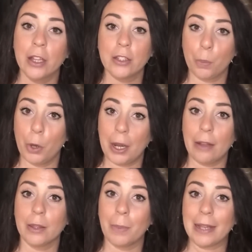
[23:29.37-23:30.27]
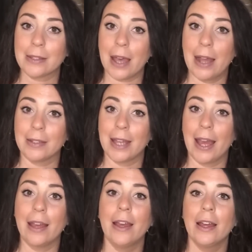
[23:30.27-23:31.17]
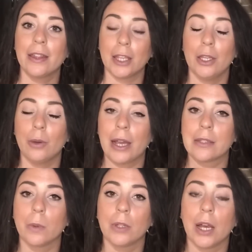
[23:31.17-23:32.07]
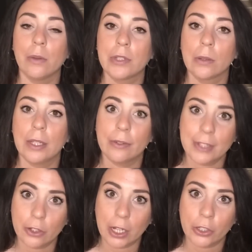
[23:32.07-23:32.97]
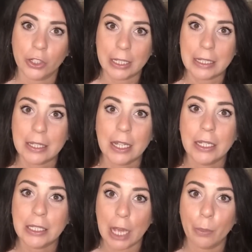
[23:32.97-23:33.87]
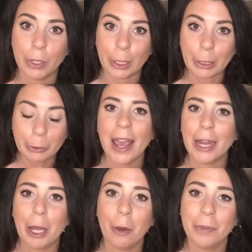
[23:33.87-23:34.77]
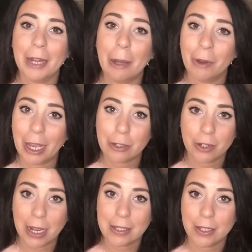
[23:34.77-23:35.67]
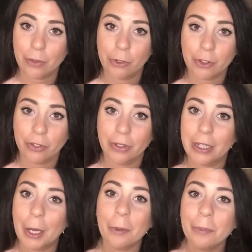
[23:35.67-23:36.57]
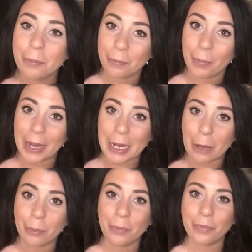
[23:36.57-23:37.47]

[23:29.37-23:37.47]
to put out the best content that you guys will love. So leave suggestions down below, and I hope that I will catch you guys in a future video. Bye now.